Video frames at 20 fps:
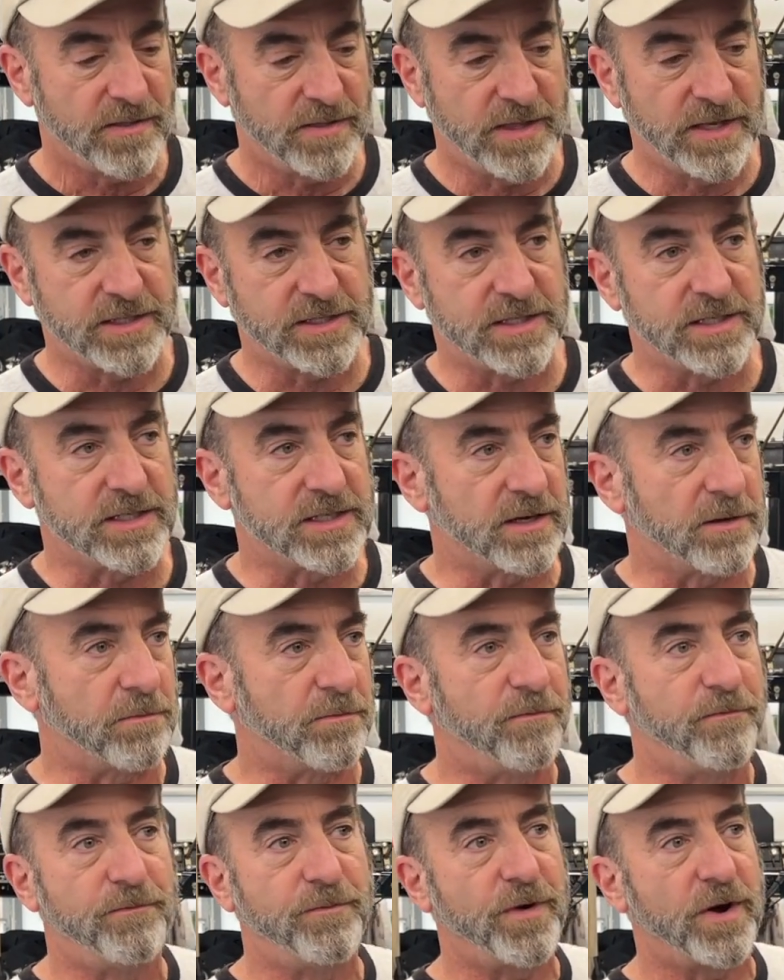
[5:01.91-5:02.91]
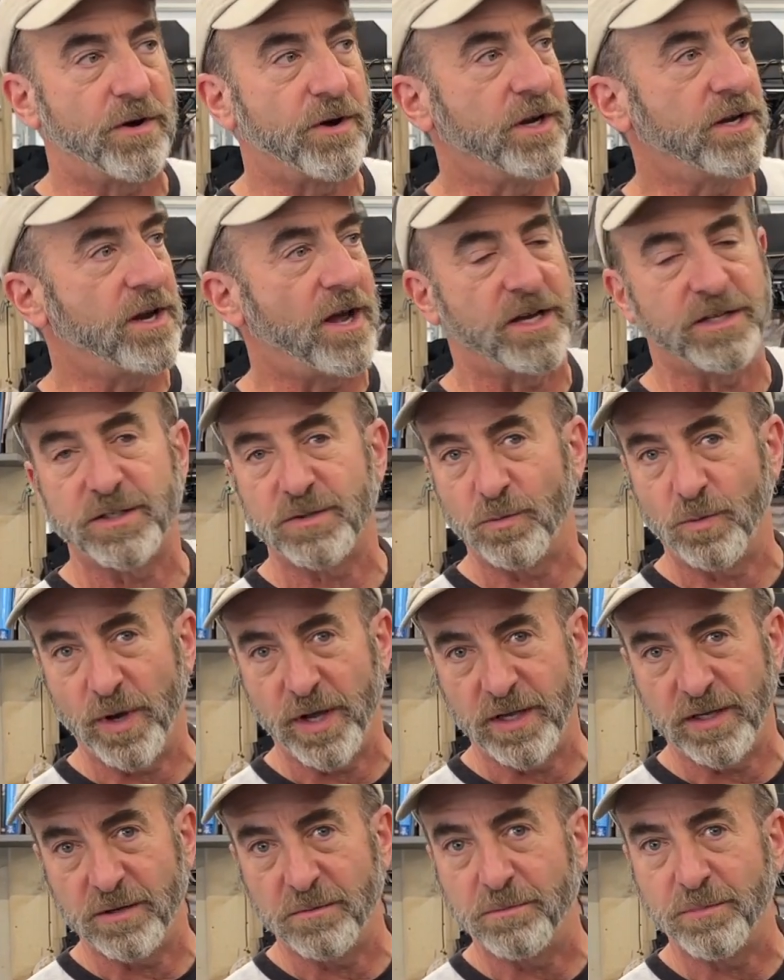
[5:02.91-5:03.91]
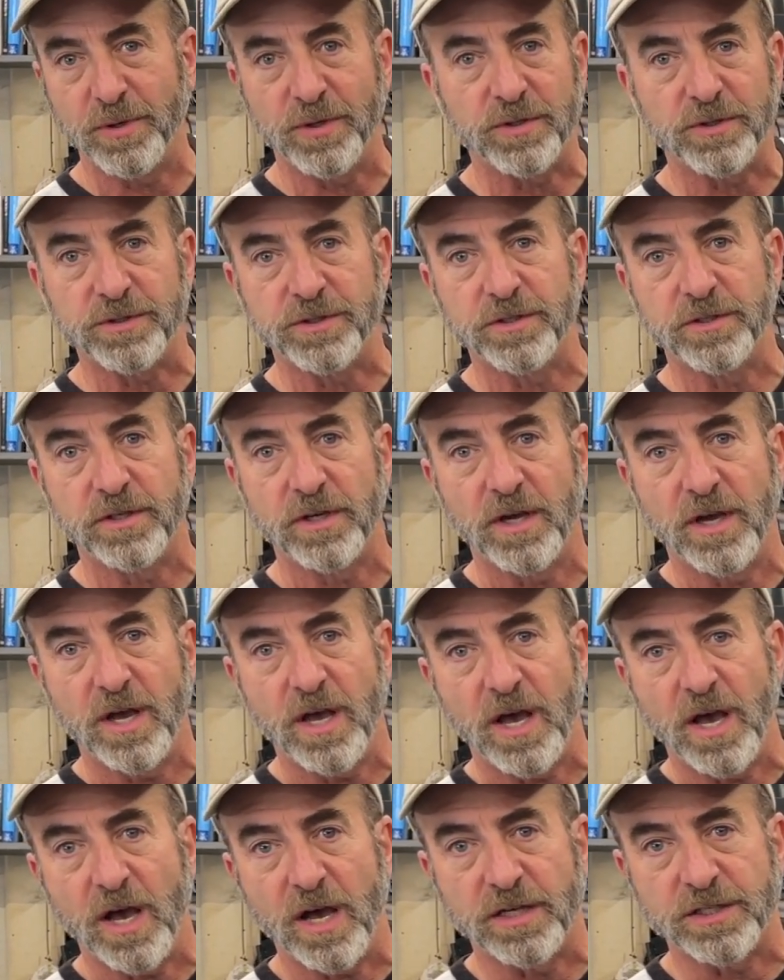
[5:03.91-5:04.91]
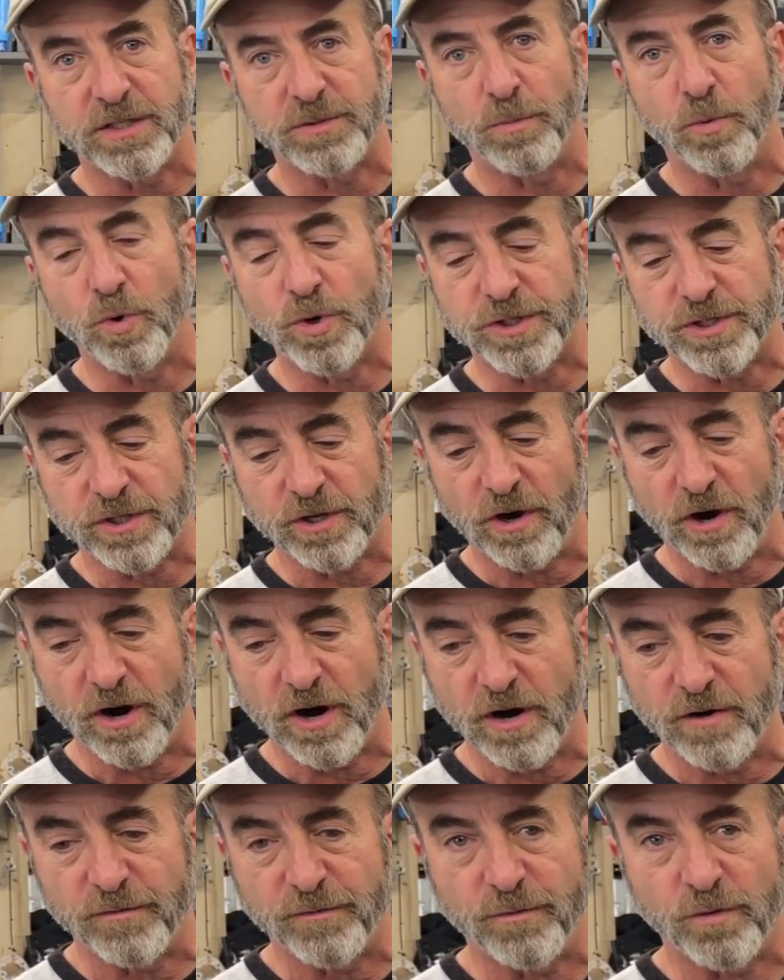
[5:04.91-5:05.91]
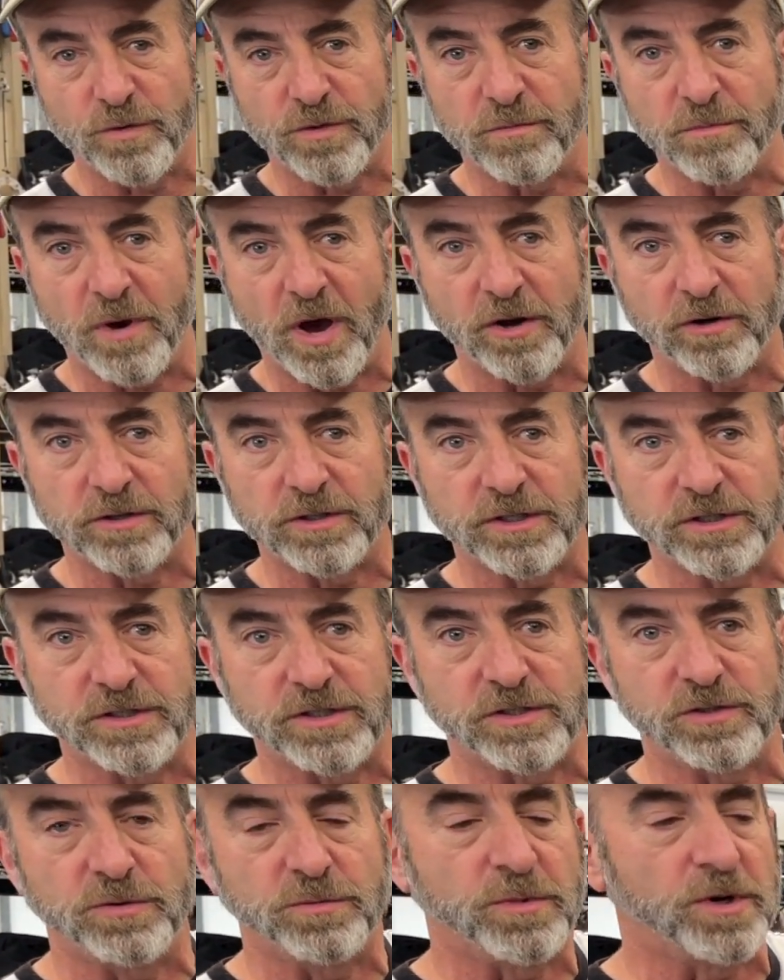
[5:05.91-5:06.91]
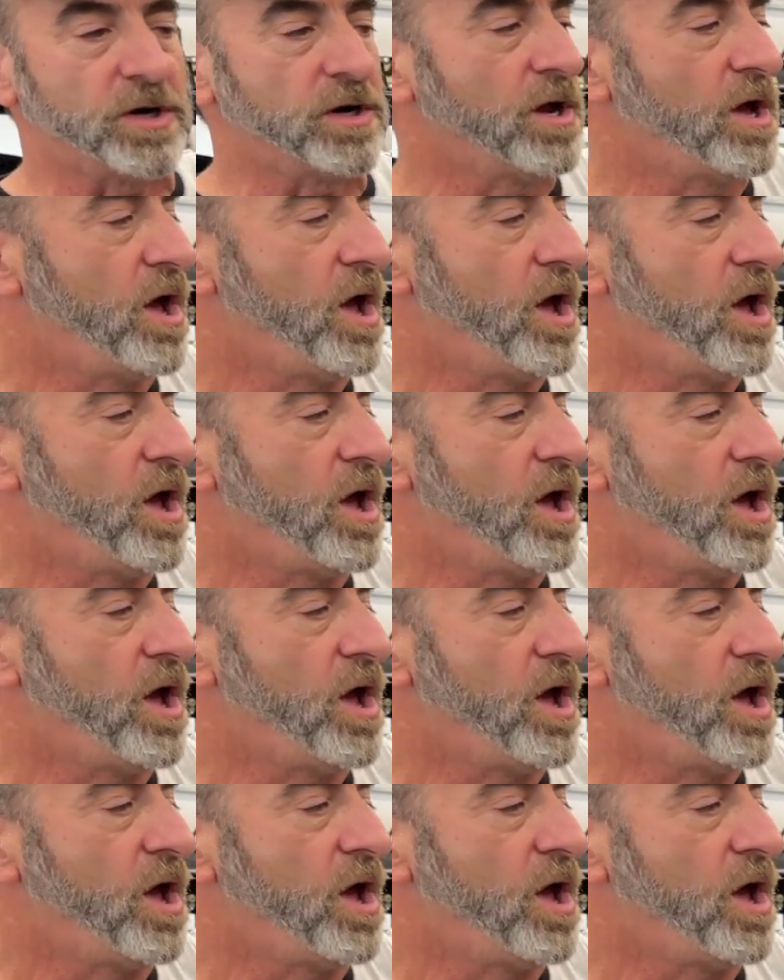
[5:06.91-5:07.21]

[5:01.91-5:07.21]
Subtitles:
This is a very nice way to build a sports car for the modern consumer.